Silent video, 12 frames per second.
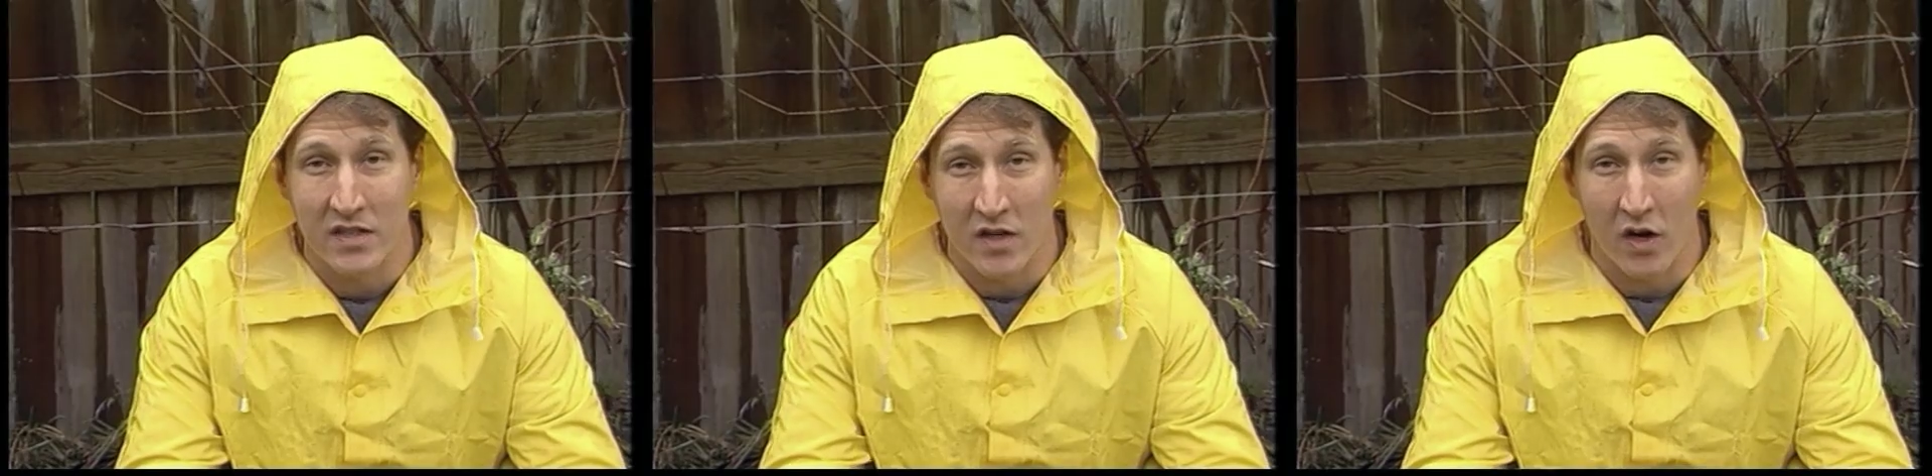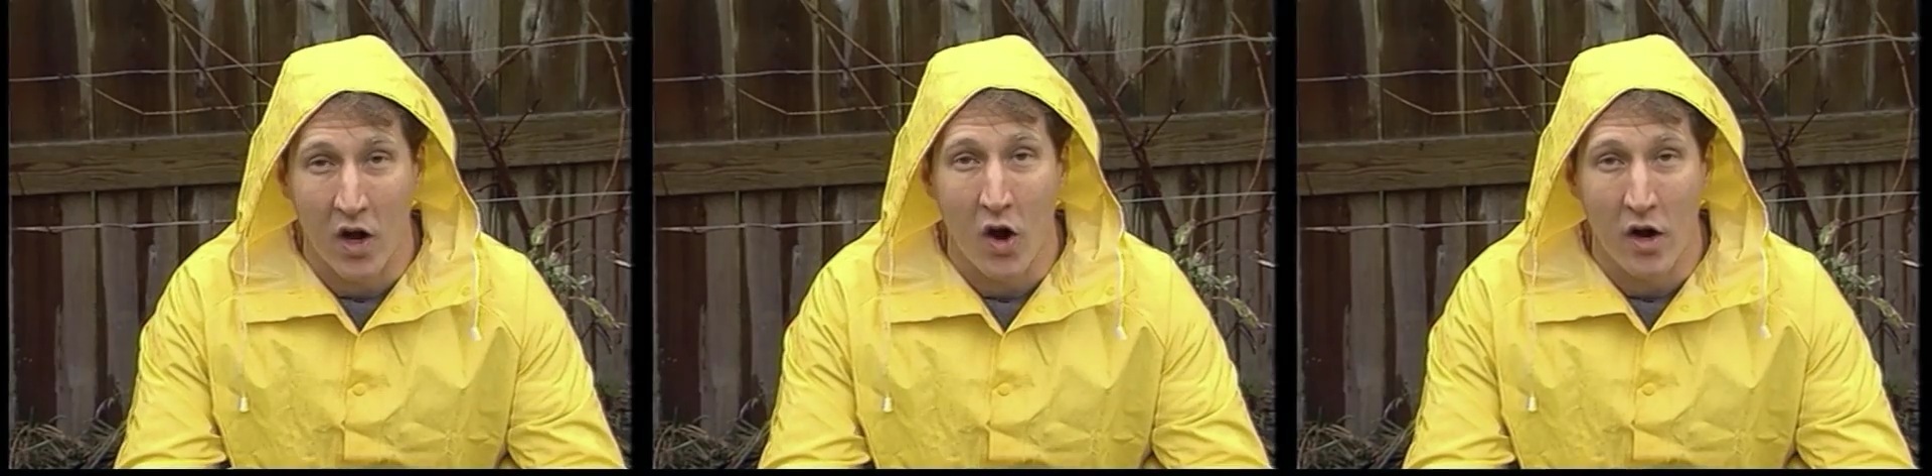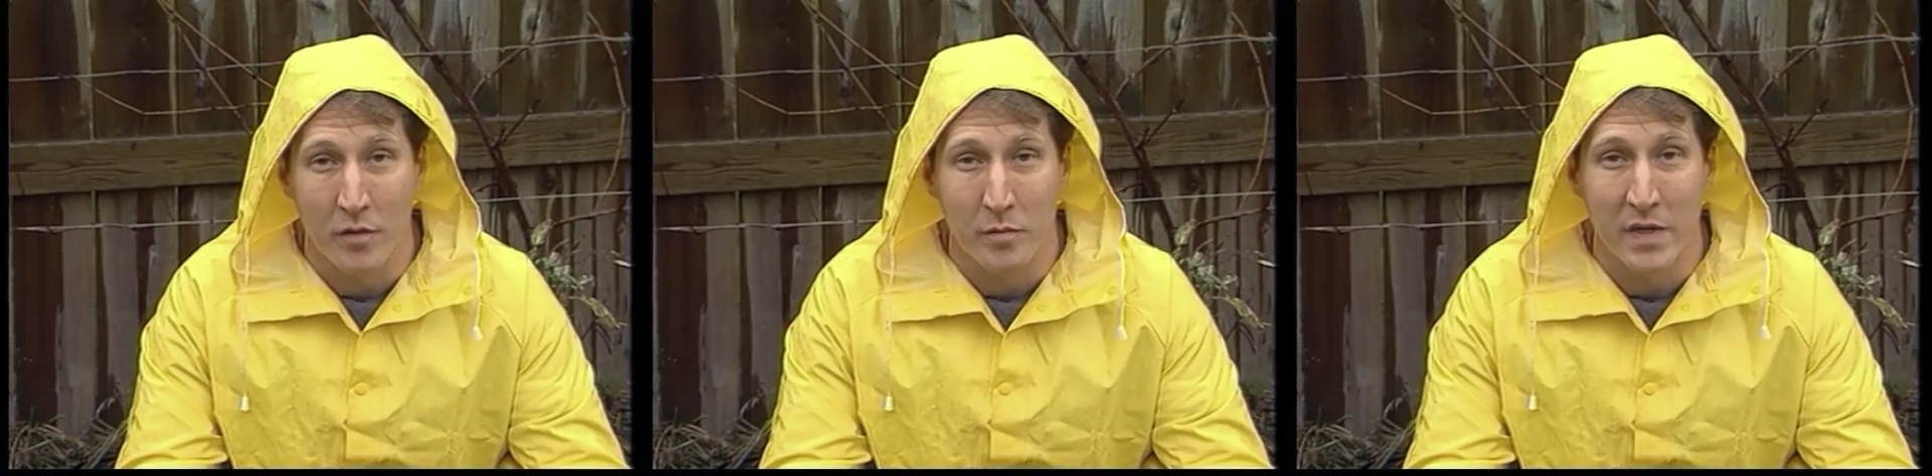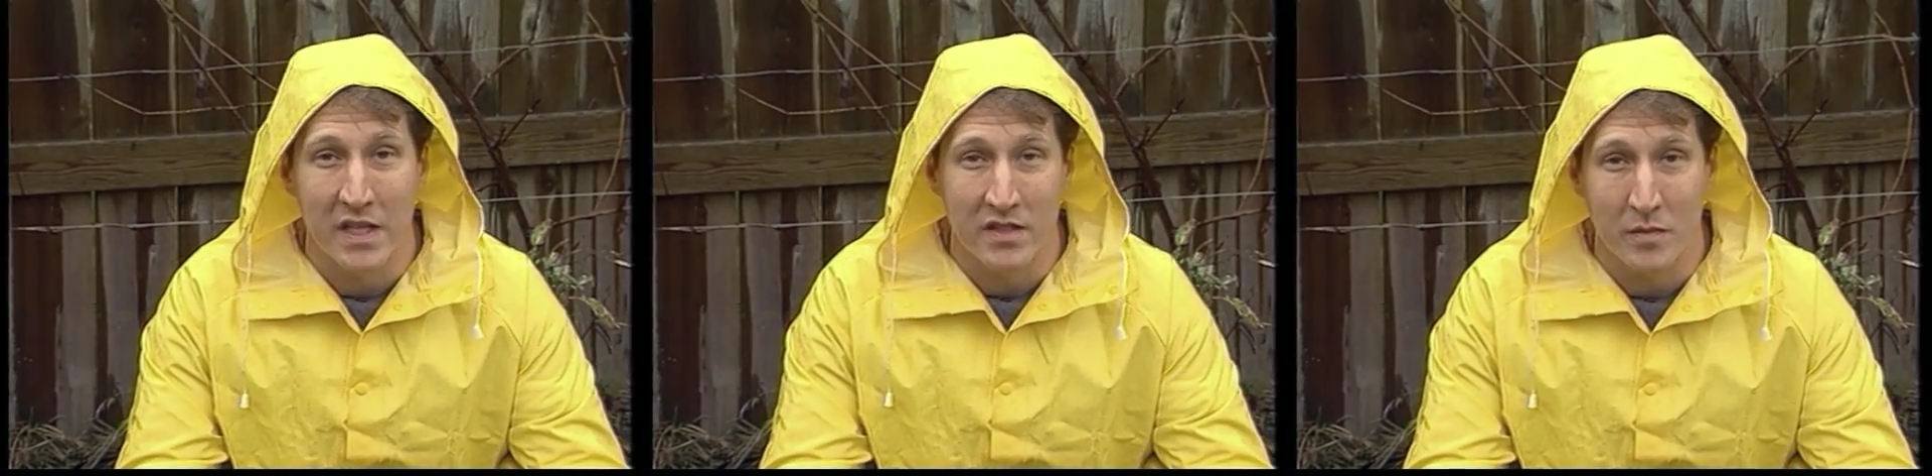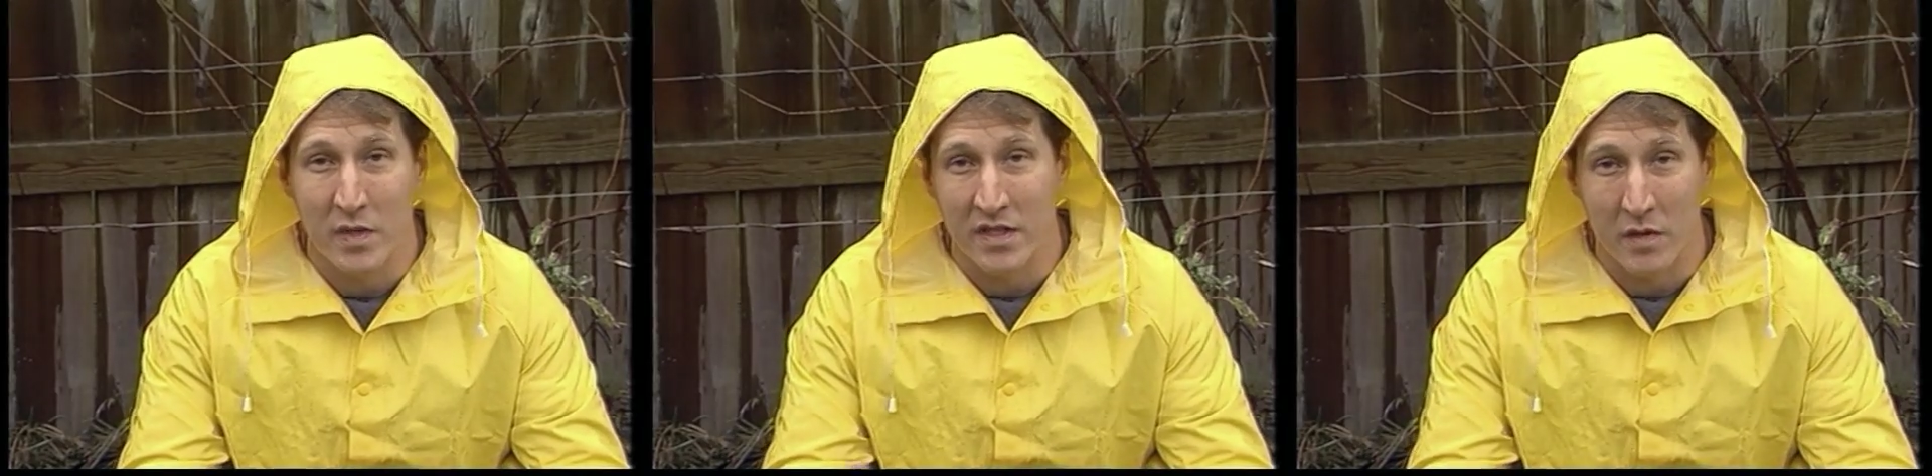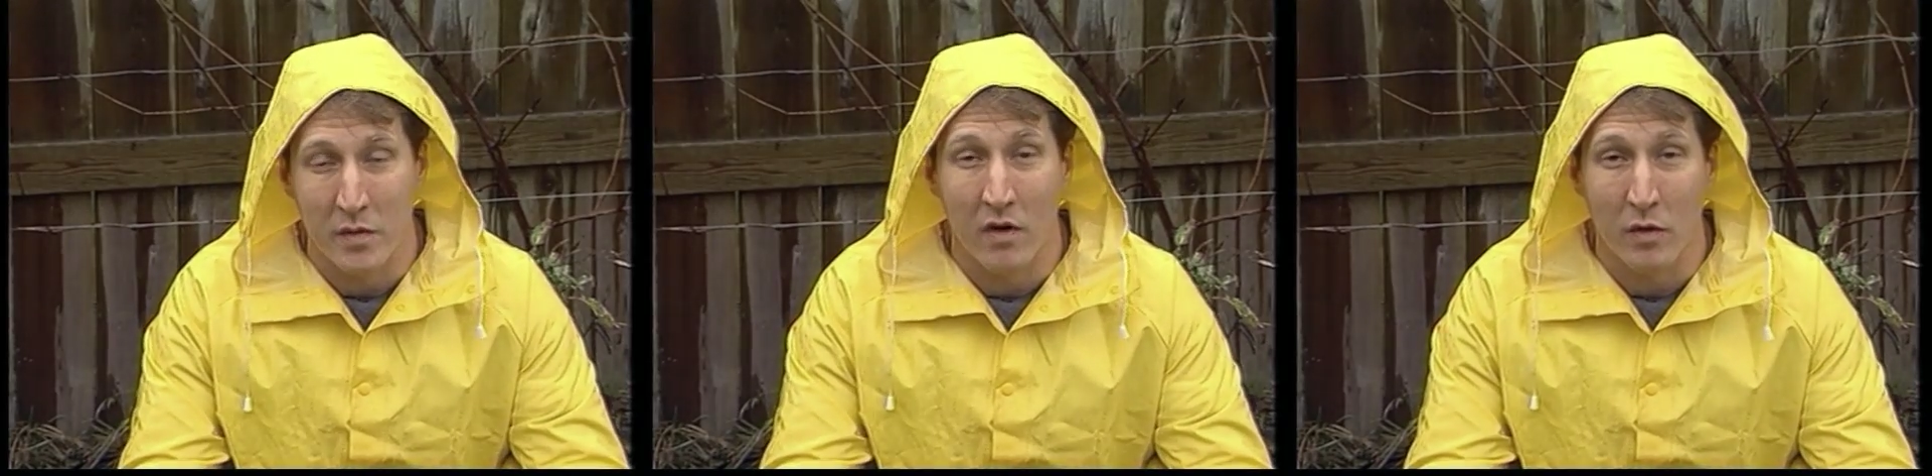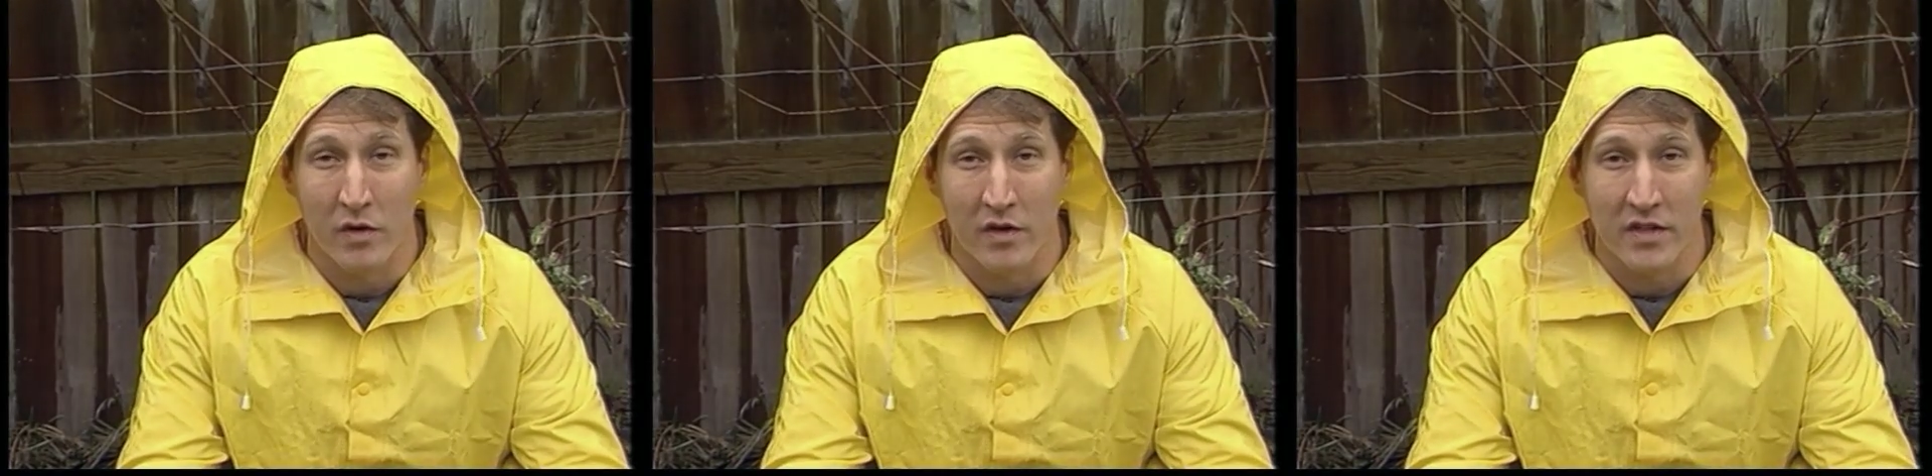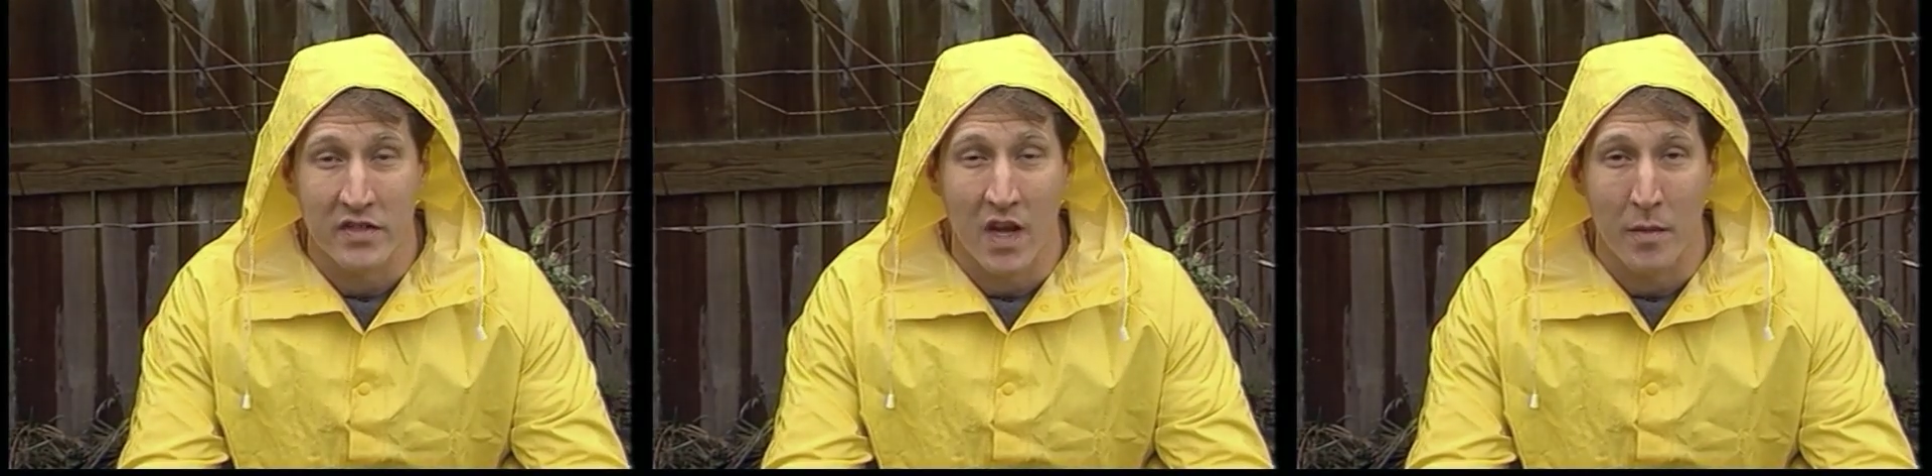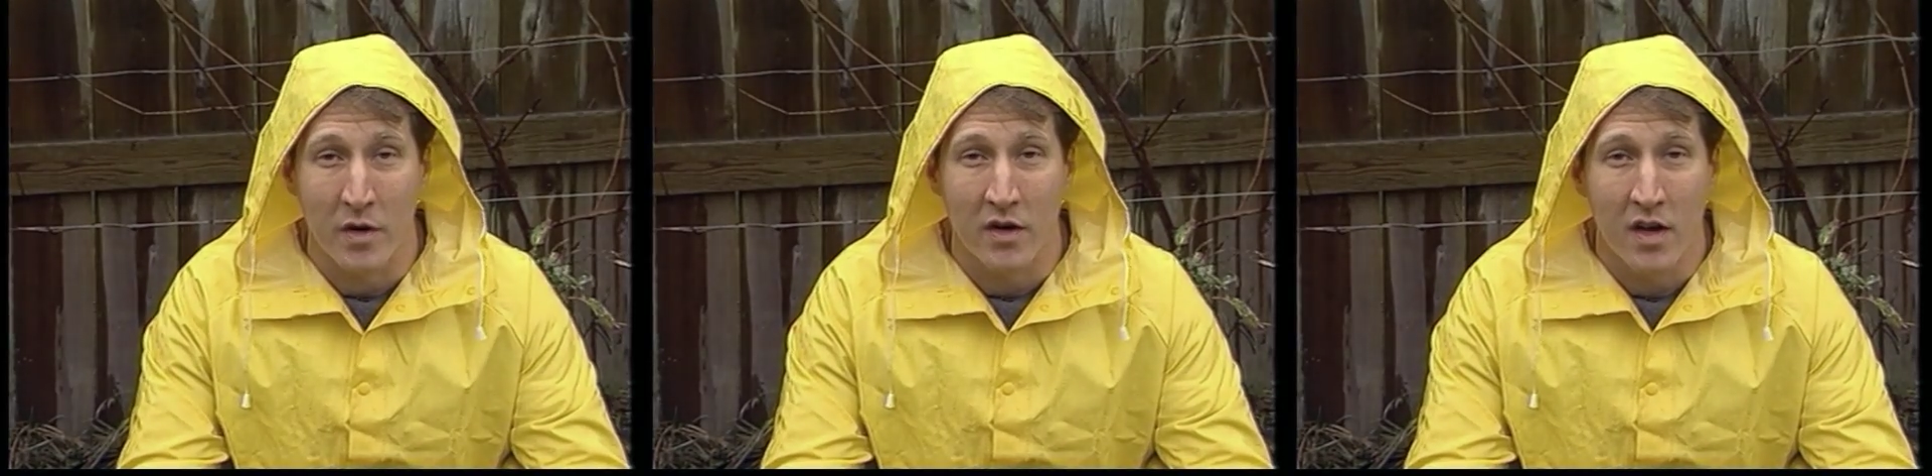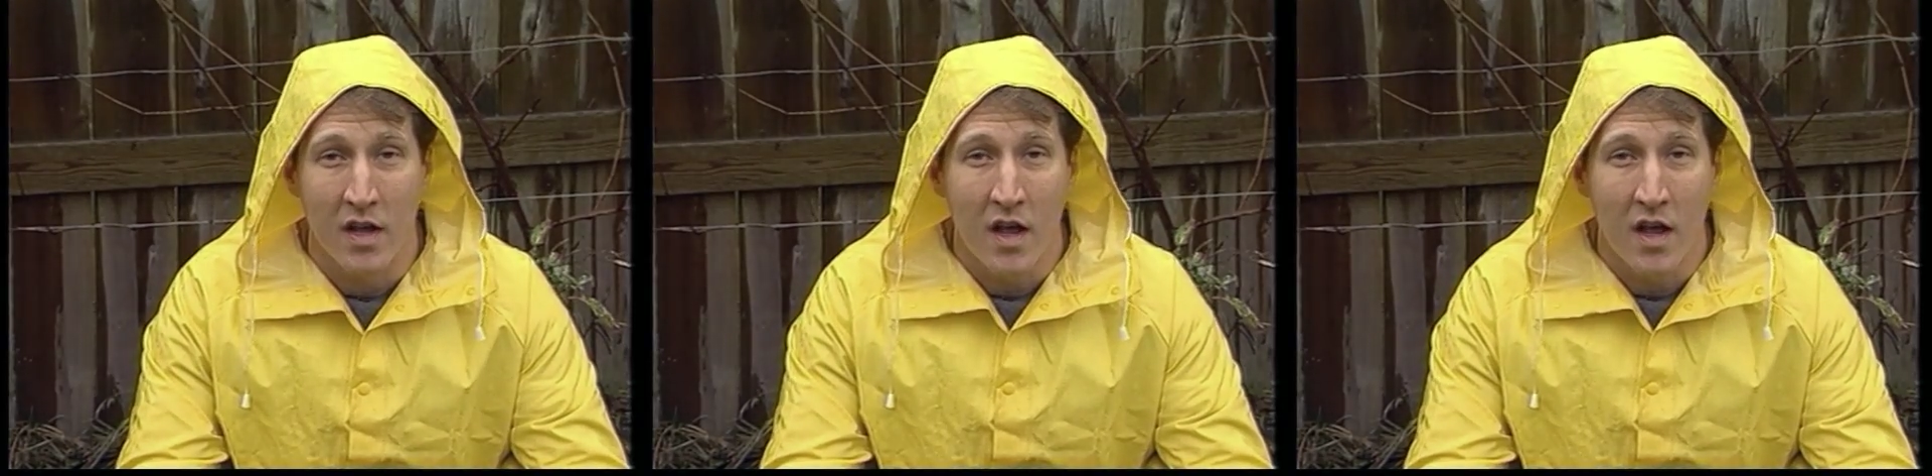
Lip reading: our garden beans and peas that we grow during the summer,